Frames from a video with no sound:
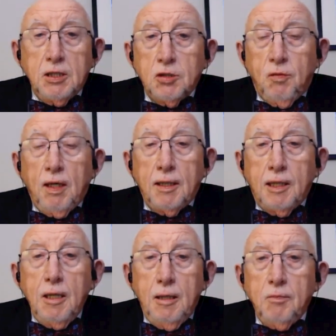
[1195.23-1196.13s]
things really
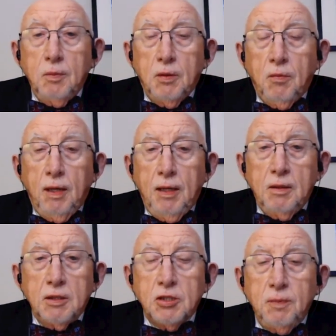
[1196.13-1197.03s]
can, the way
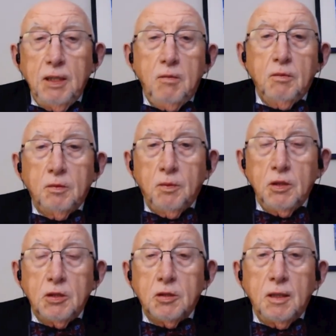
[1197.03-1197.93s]
the speed with
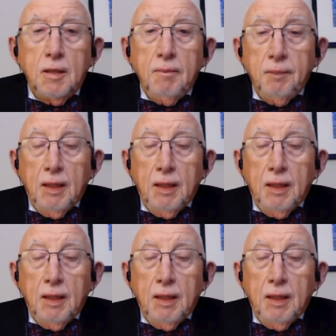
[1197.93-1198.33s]
which the